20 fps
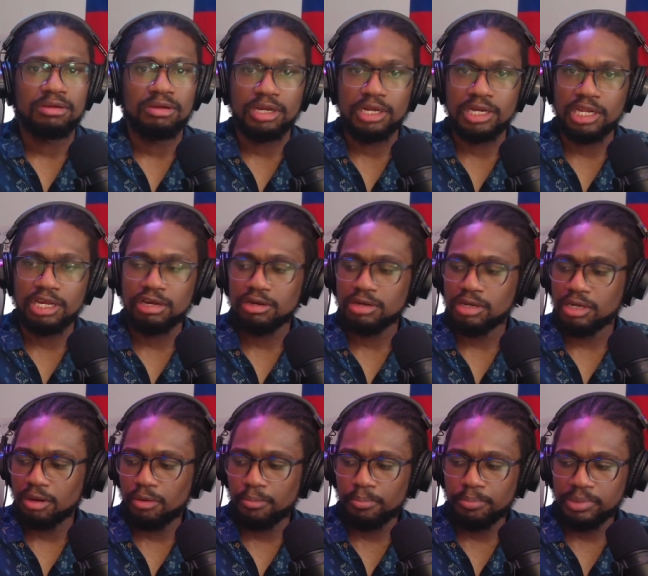they,
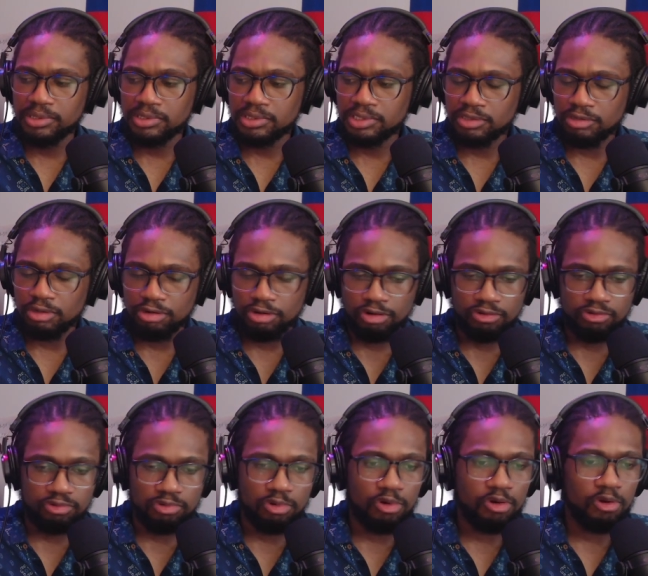their business are
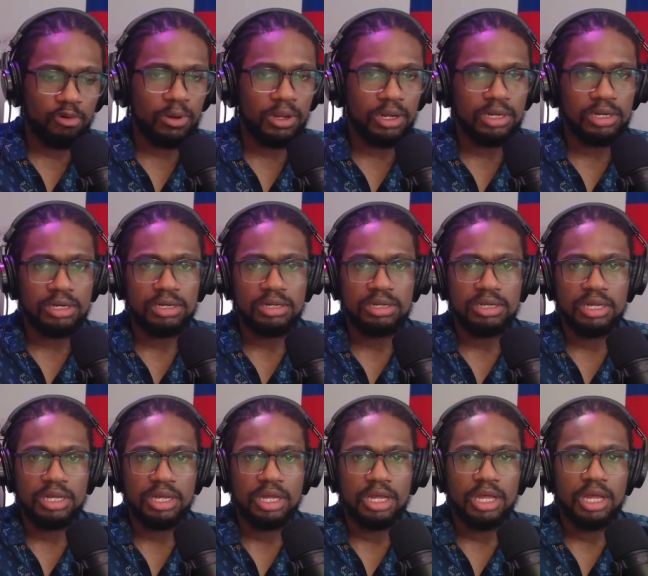growing,
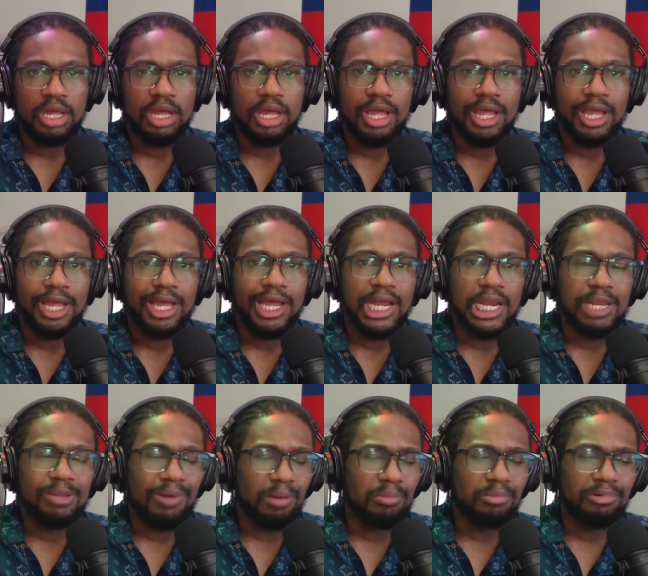they
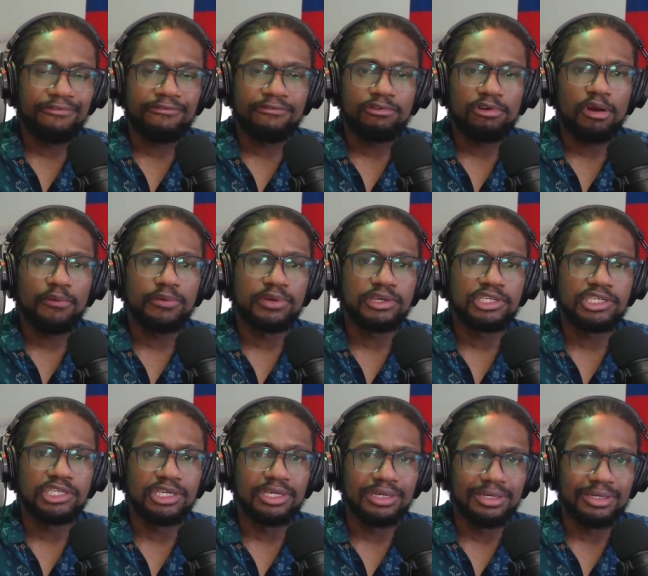might be
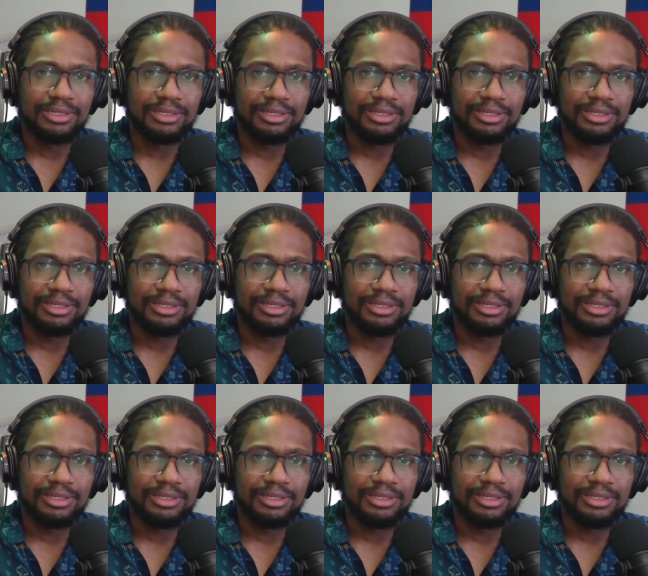flourishing.